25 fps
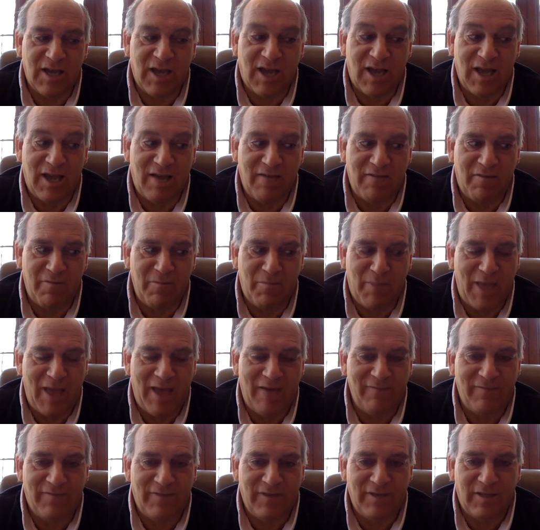I have a
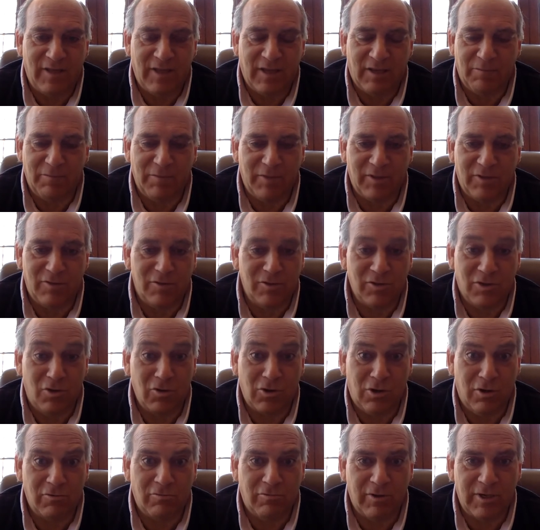bad feeling, but there's no
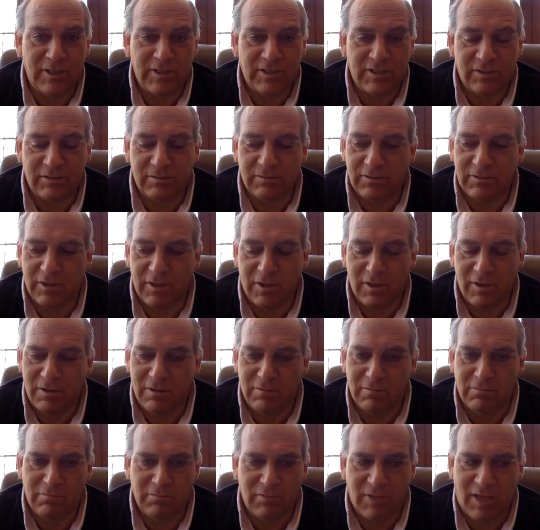good reason.
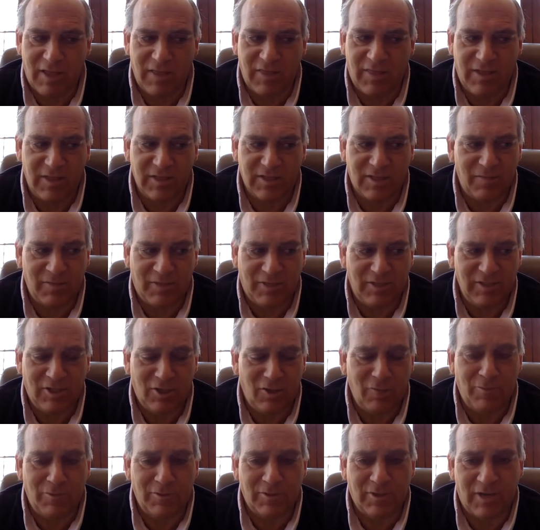I think something
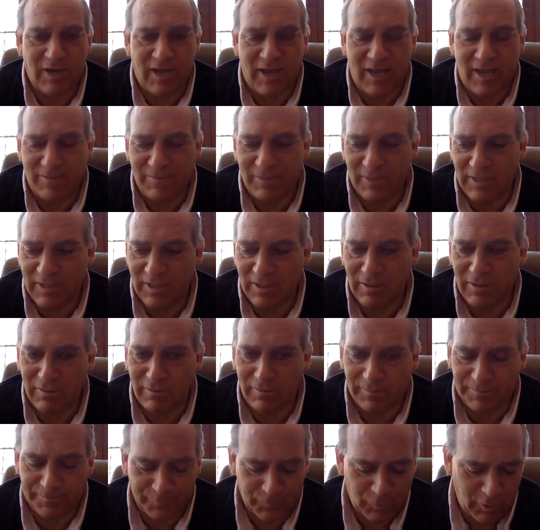terrible is going to happen here,
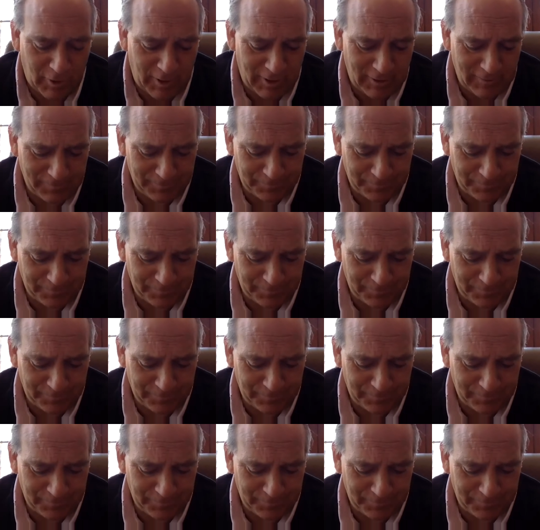right?